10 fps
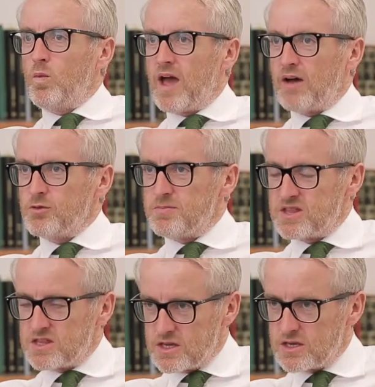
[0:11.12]
We have a
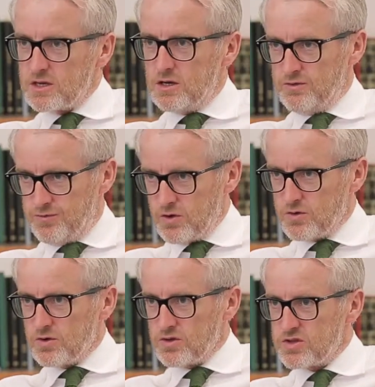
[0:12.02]
particular
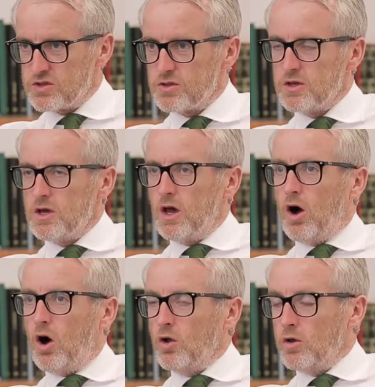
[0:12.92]
focus
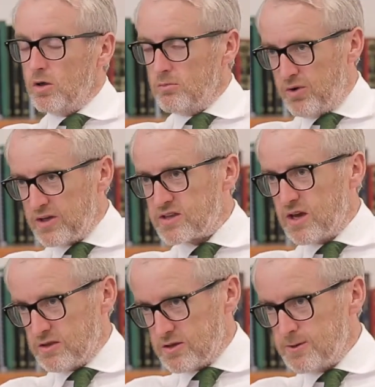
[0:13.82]
on breast
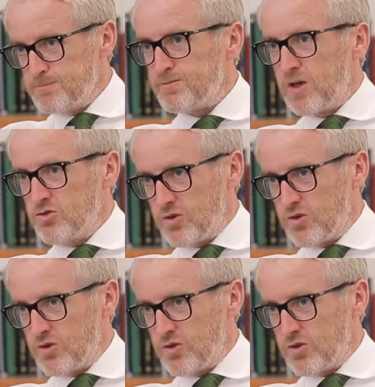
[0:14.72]
cancer and